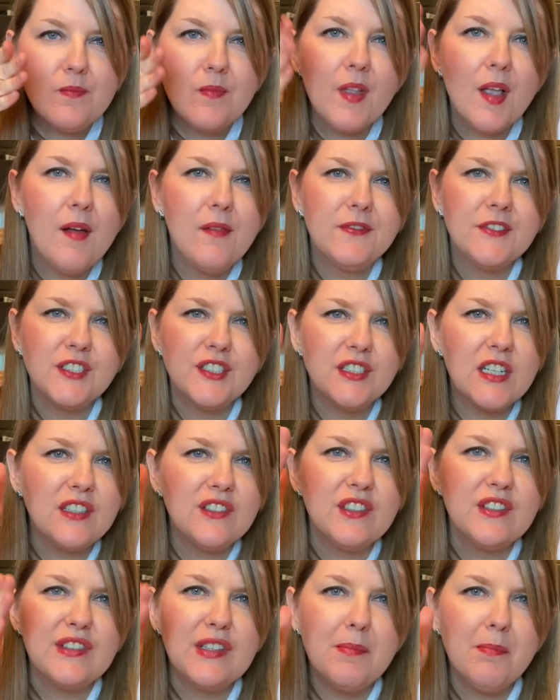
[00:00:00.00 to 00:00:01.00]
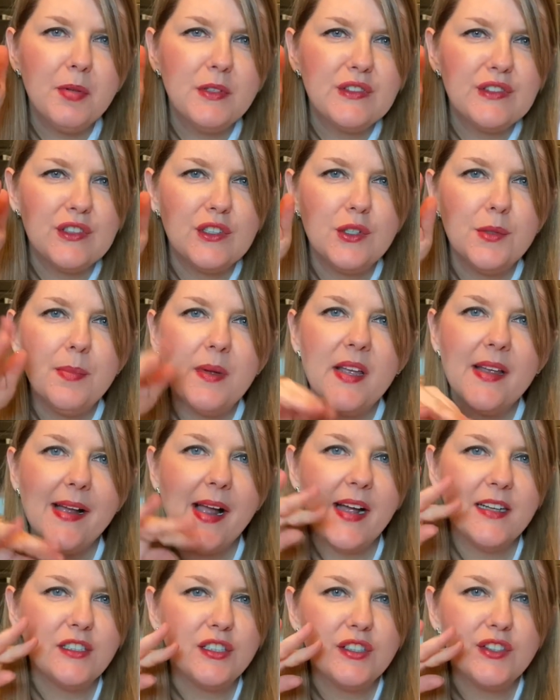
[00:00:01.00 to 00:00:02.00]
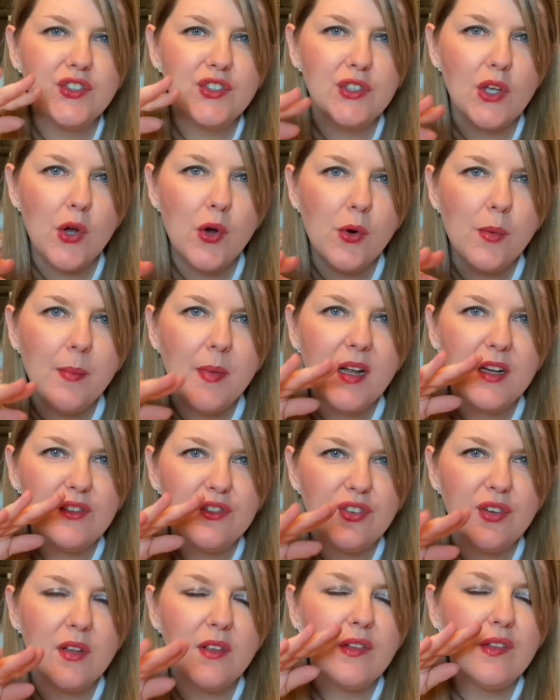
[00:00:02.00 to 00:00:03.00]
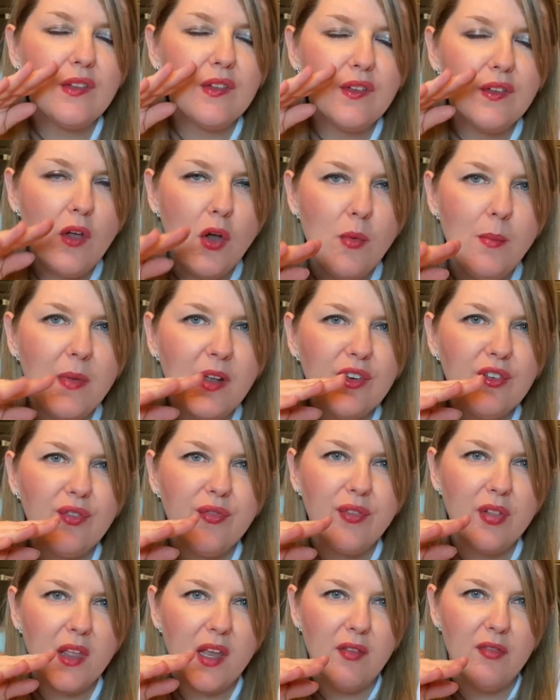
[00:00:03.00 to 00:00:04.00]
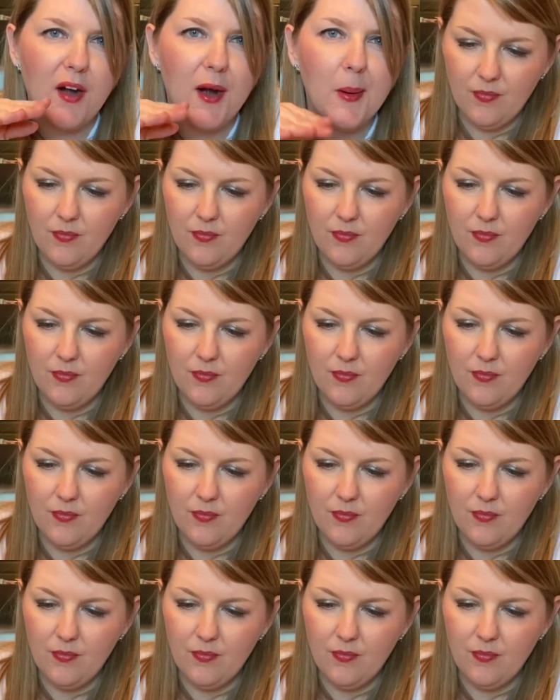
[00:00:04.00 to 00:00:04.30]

For such a simple soup, it has so much flavor.